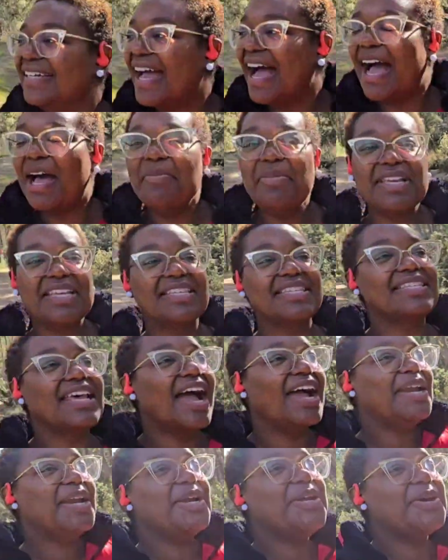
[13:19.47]
I'm
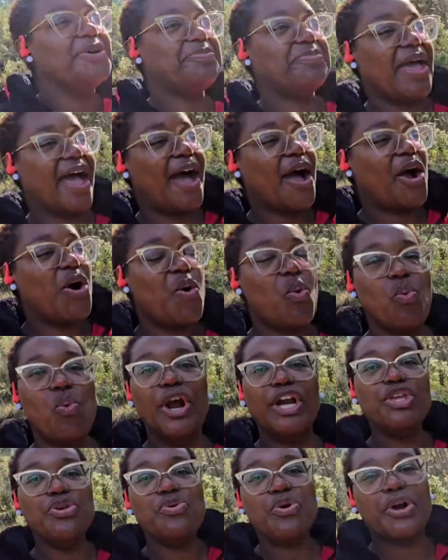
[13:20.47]
excited about
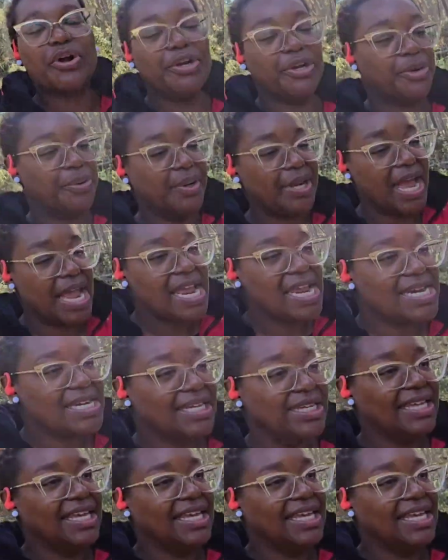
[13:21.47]
what you are going to create.